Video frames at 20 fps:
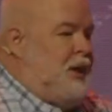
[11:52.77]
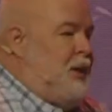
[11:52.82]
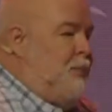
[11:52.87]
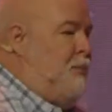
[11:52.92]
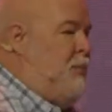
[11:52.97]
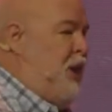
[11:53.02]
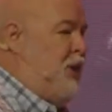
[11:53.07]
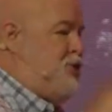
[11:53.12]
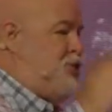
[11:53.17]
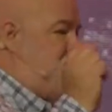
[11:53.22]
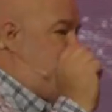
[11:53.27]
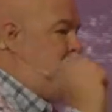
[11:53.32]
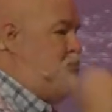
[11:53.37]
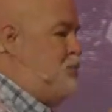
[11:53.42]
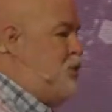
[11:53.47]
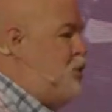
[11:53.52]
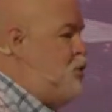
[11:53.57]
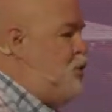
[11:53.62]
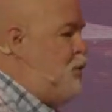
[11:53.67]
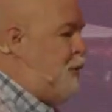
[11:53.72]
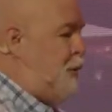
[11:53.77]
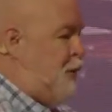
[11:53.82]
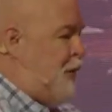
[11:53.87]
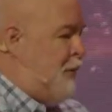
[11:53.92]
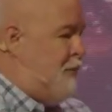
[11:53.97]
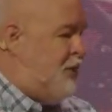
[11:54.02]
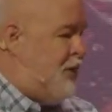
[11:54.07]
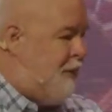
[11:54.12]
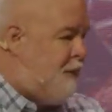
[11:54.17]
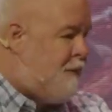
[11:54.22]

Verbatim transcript: But you move from the